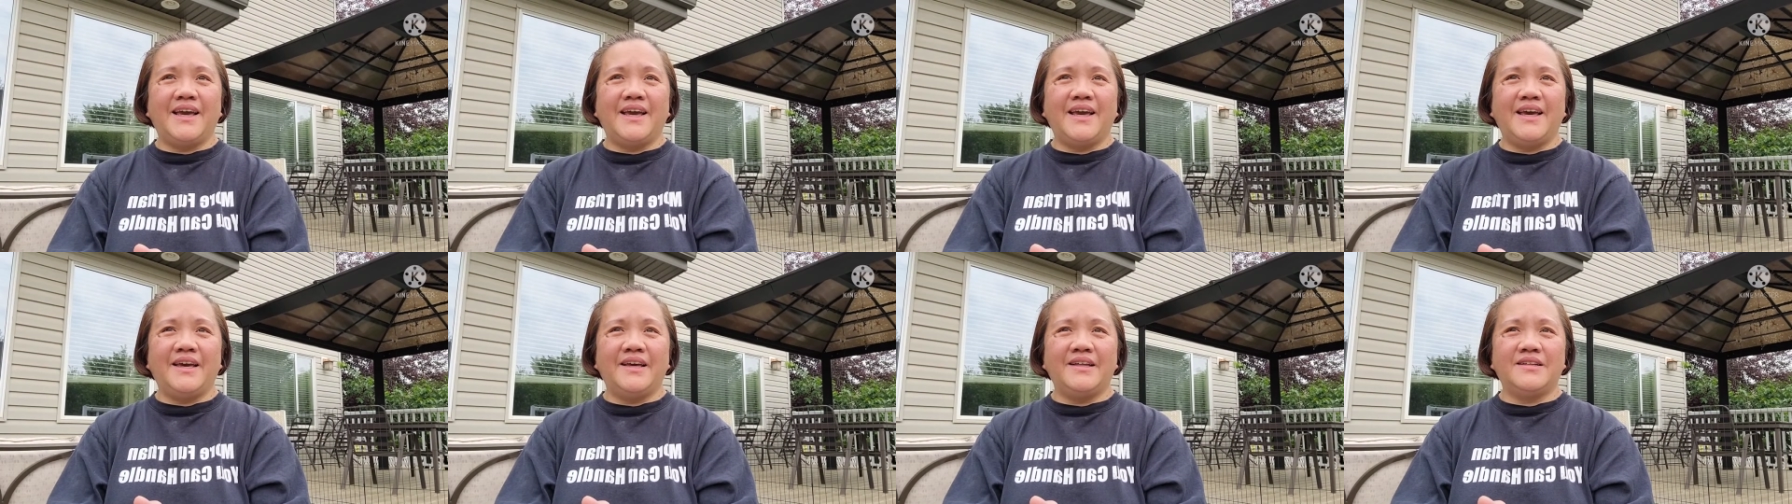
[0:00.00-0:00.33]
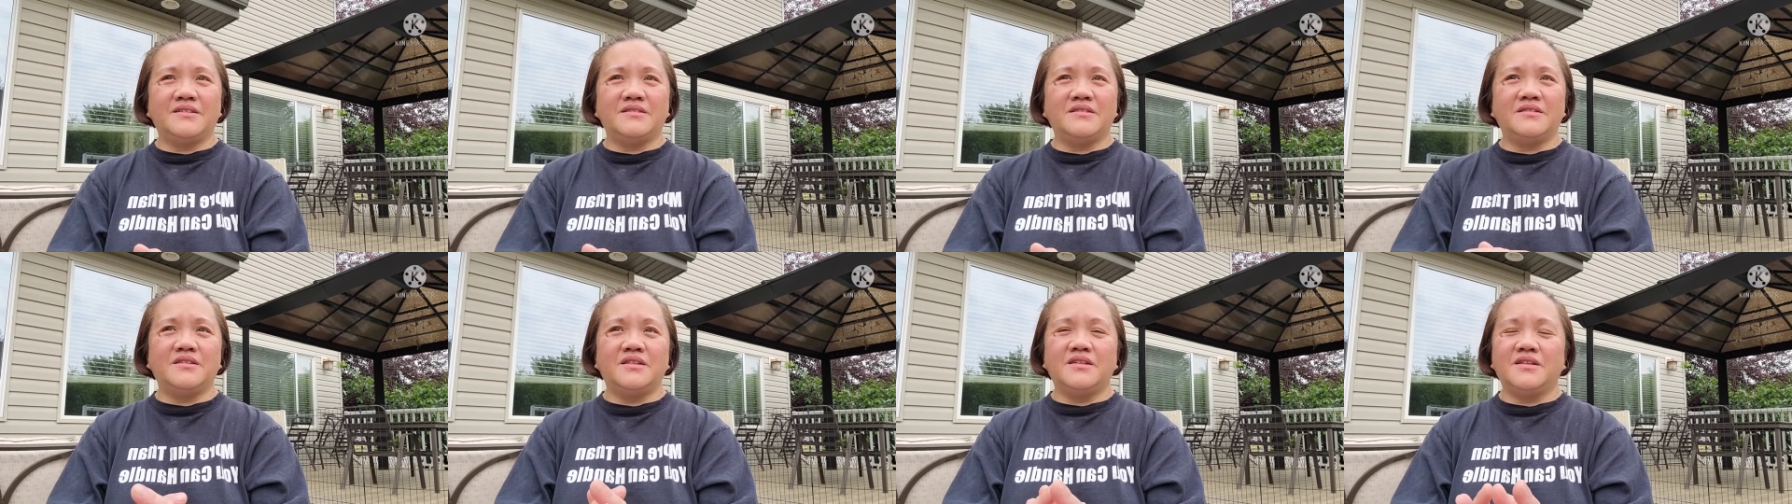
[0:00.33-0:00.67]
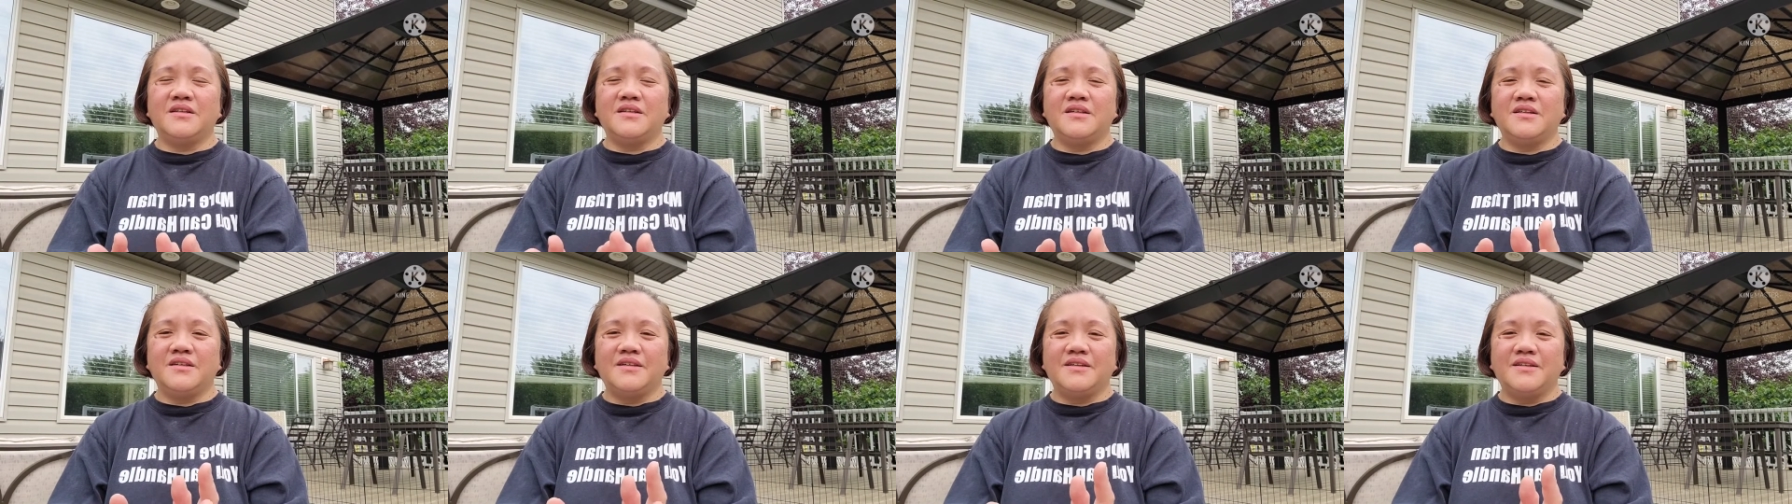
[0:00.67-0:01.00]

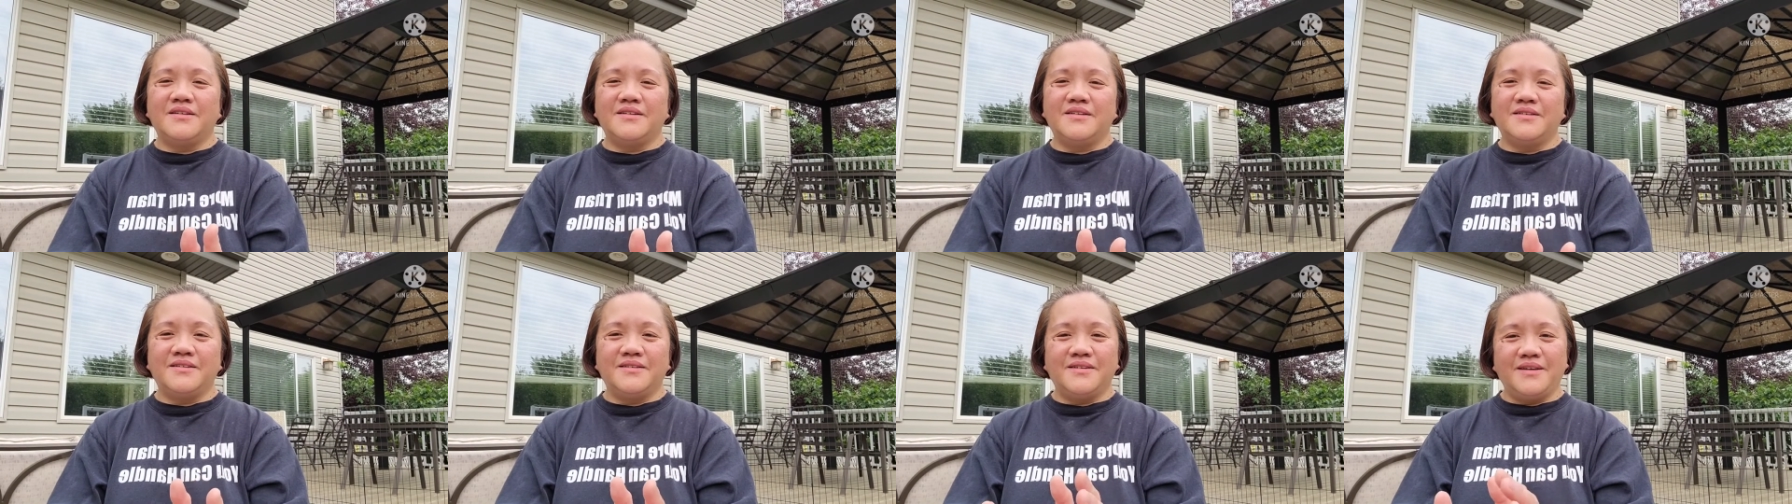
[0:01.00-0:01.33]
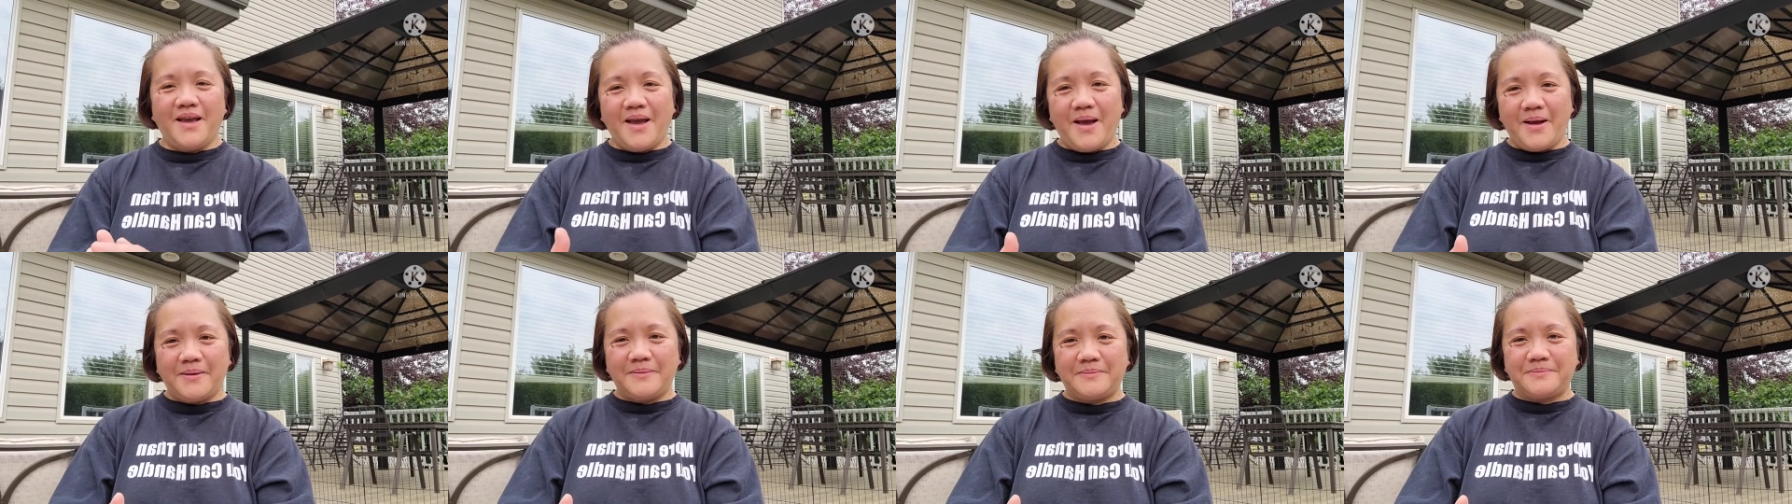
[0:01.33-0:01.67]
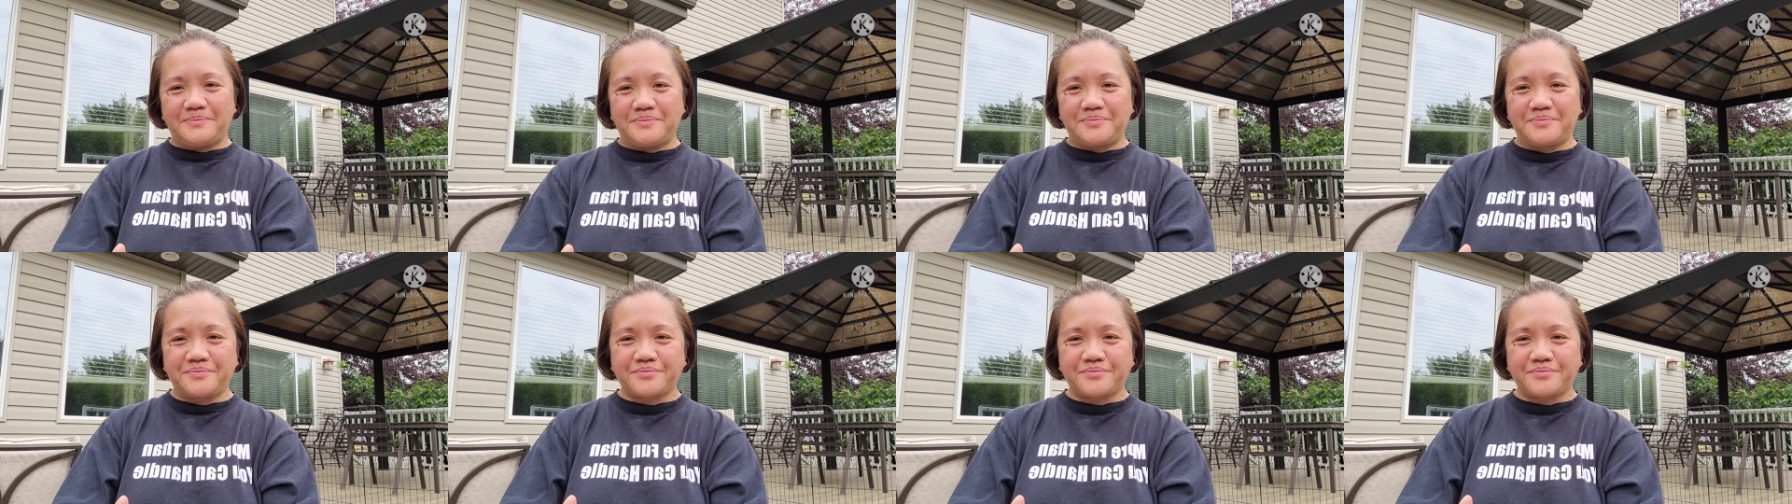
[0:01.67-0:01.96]
and yeah